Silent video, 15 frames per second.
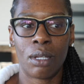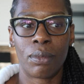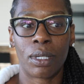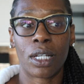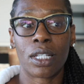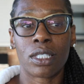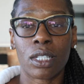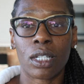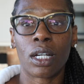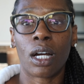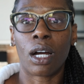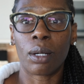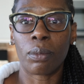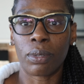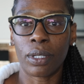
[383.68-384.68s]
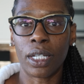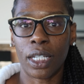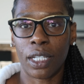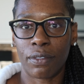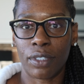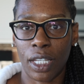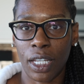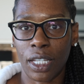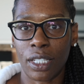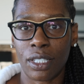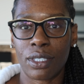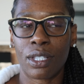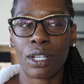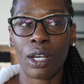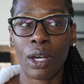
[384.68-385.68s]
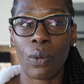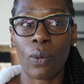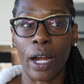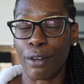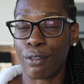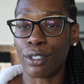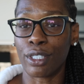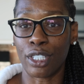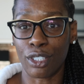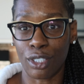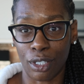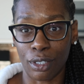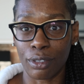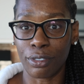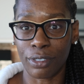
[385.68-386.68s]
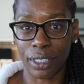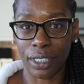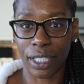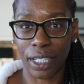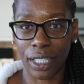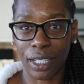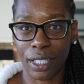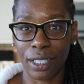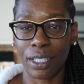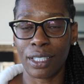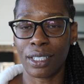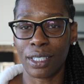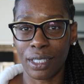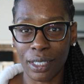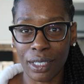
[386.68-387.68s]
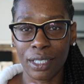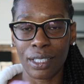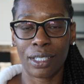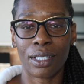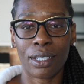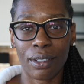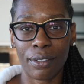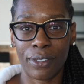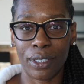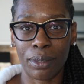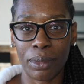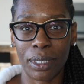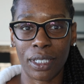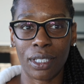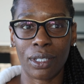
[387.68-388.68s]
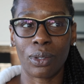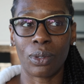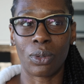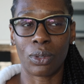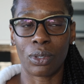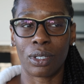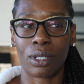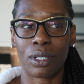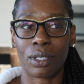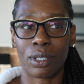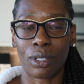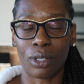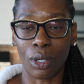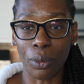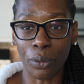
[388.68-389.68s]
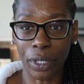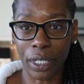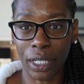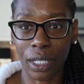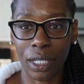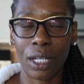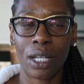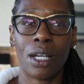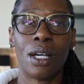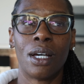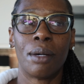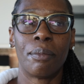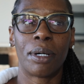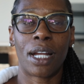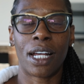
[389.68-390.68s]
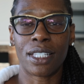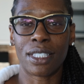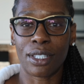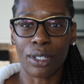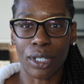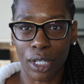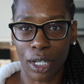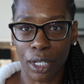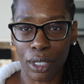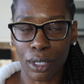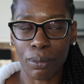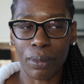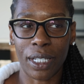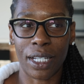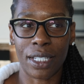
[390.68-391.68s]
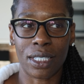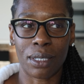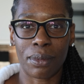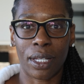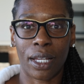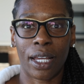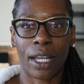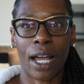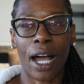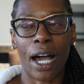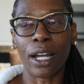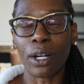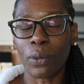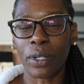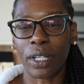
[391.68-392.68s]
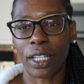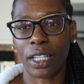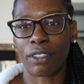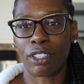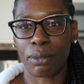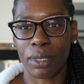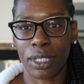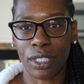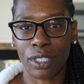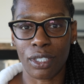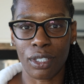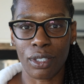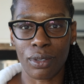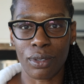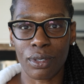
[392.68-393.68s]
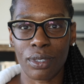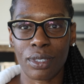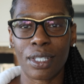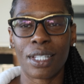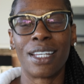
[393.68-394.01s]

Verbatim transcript: because there are plenty of days where I really don't feel like filming or going, but I still go because I'm like, I don't want to give them an excuse.